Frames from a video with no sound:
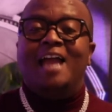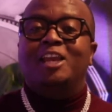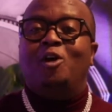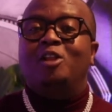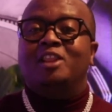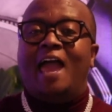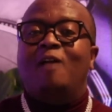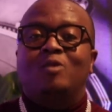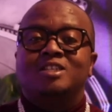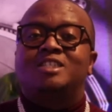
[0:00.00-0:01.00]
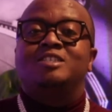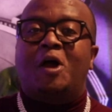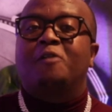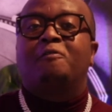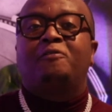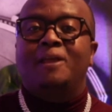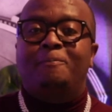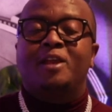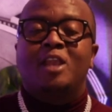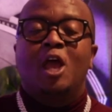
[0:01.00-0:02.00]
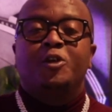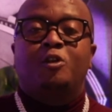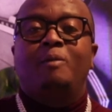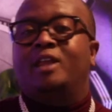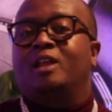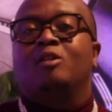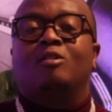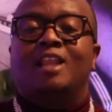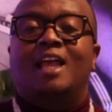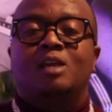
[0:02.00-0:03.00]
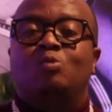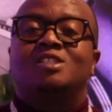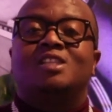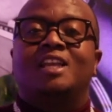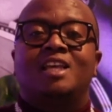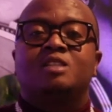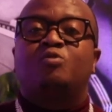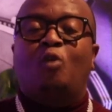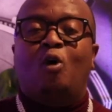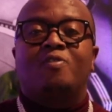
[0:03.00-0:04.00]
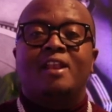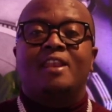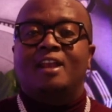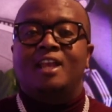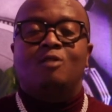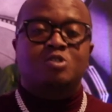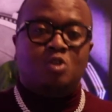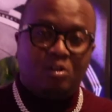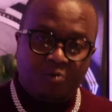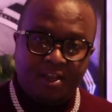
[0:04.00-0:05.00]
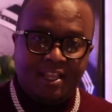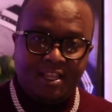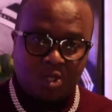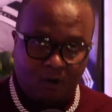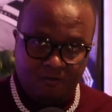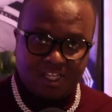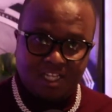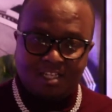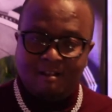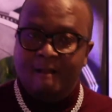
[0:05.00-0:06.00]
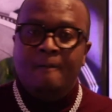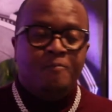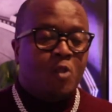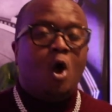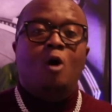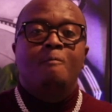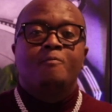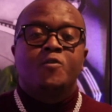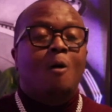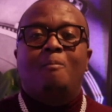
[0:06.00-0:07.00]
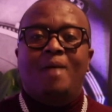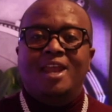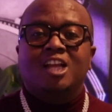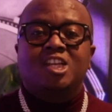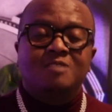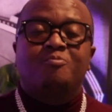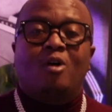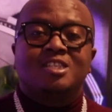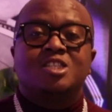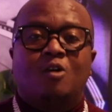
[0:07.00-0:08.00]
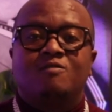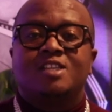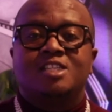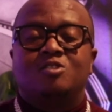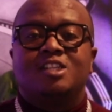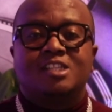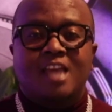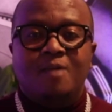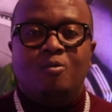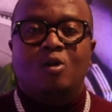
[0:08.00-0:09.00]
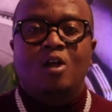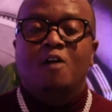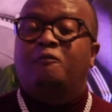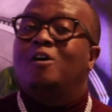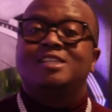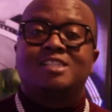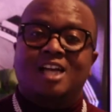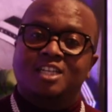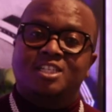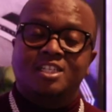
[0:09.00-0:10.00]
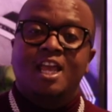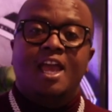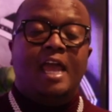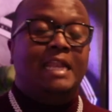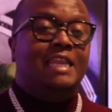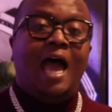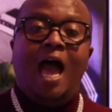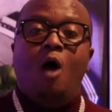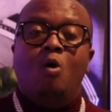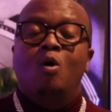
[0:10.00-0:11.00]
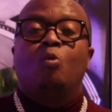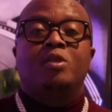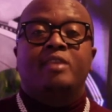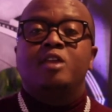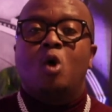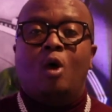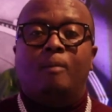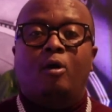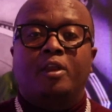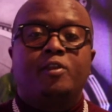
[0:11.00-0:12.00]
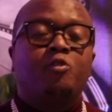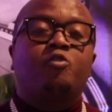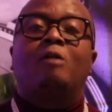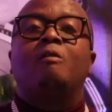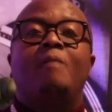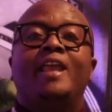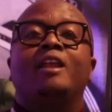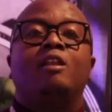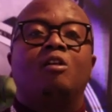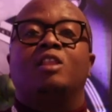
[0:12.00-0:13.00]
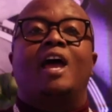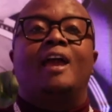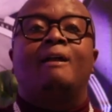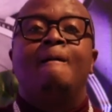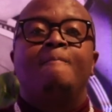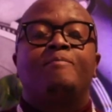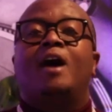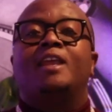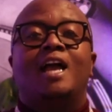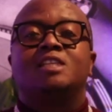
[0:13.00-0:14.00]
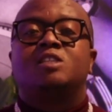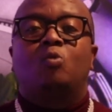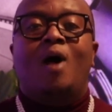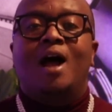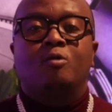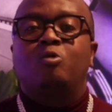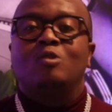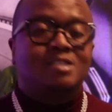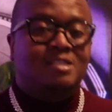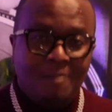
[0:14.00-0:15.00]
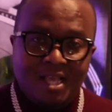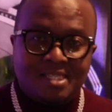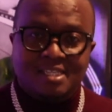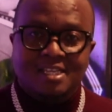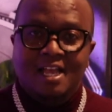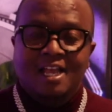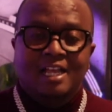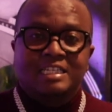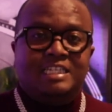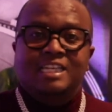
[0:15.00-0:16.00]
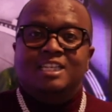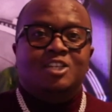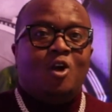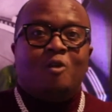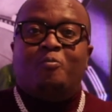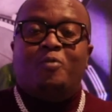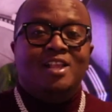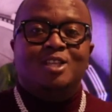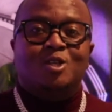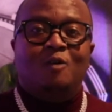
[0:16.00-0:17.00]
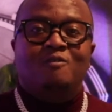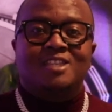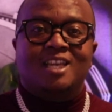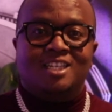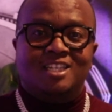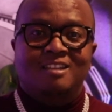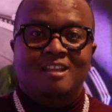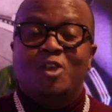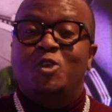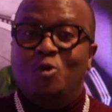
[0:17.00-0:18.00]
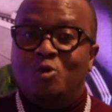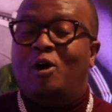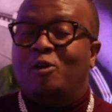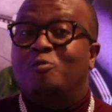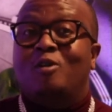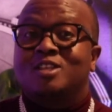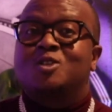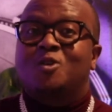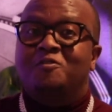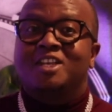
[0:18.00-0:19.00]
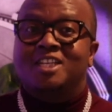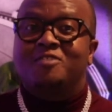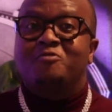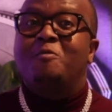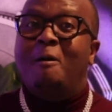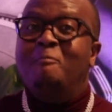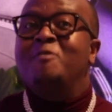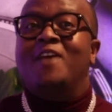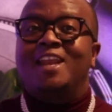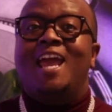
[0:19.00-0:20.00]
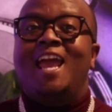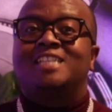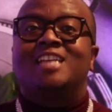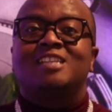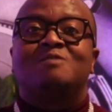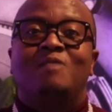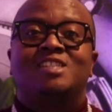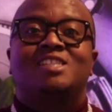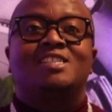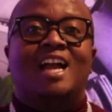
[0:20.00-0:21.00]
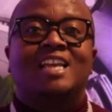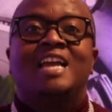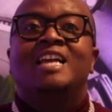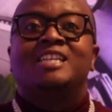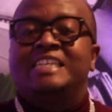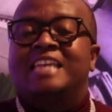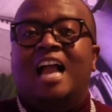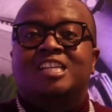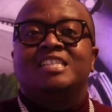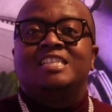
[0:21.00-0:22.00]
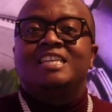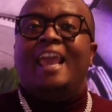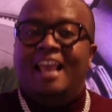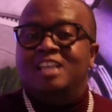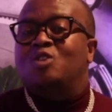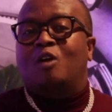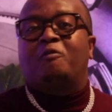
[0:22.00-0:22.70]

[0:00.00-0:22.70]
did not like when she tried to flip it to make it look like it was Nadia's fault that Nadia was tolerating this conversation. No, your man actually brought this conversation on the table for a discussion. And now when they talk about it, you're trying to make it look like Nadia is the one who is messy. She did not bring this conversation. You're the one who brought this conversation. Remember, Nadia had just mentioned that she actually is